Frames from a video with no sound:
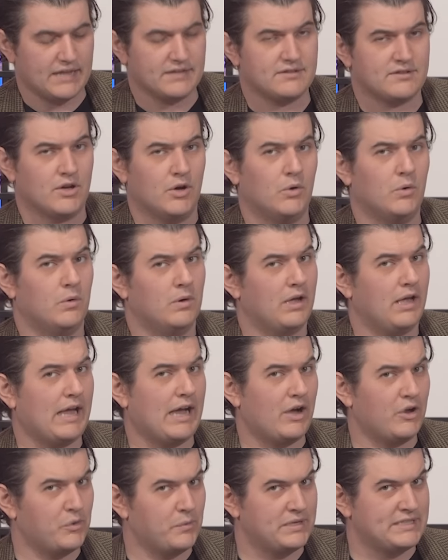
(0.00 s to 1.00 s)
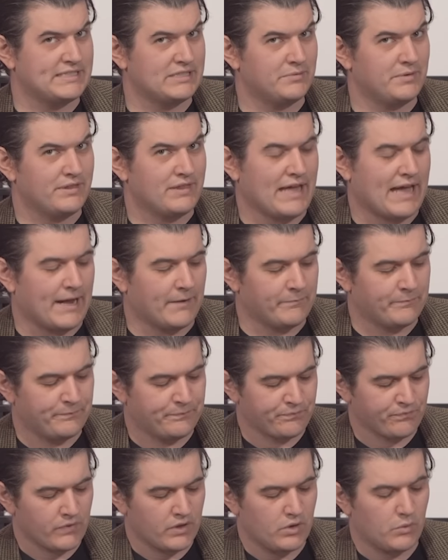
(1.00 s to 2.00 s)
So how do we deal with that?
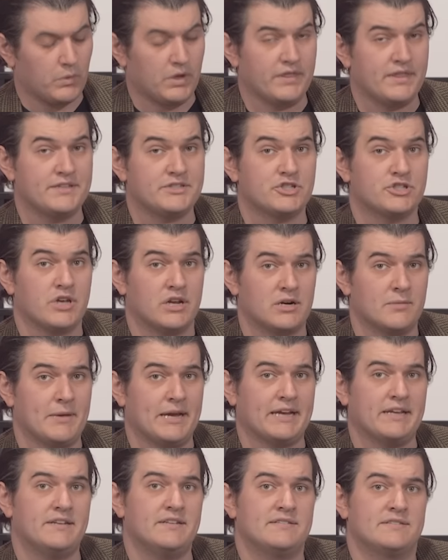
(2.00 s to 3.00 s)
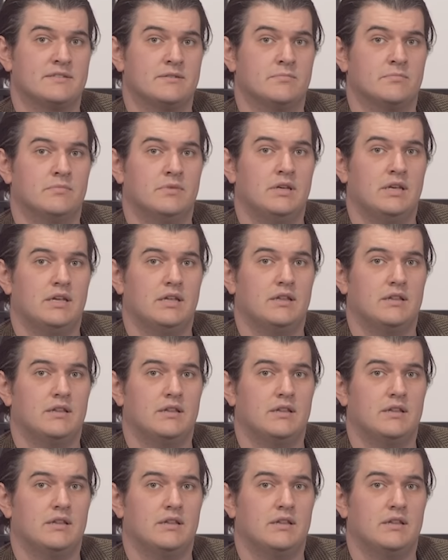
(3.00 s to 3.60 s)
Well, this shutter mechanism,